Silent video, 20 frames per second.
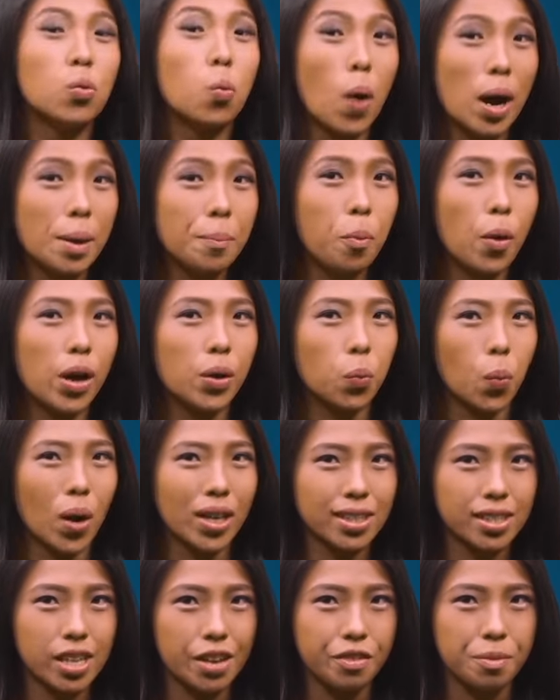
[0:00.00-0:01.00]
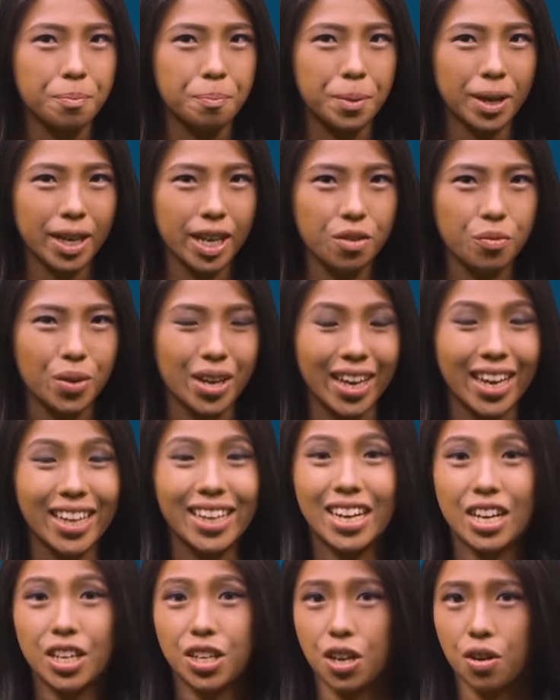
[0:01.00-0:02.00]
to 1.17 billion
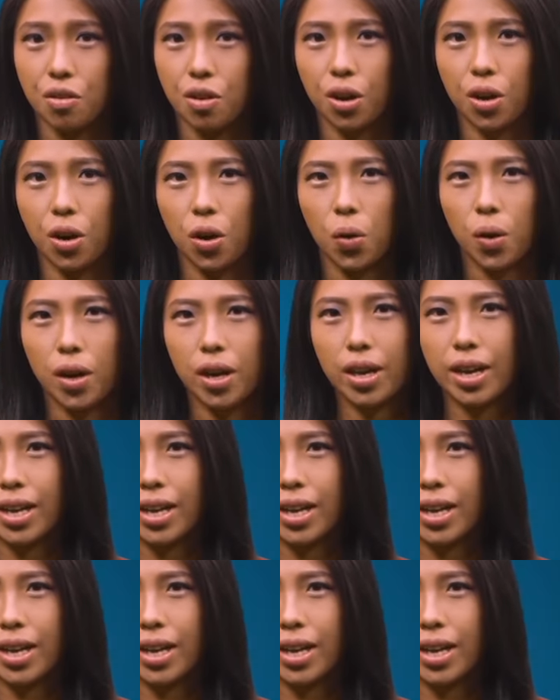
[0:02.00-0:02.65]
ringgit a year ago.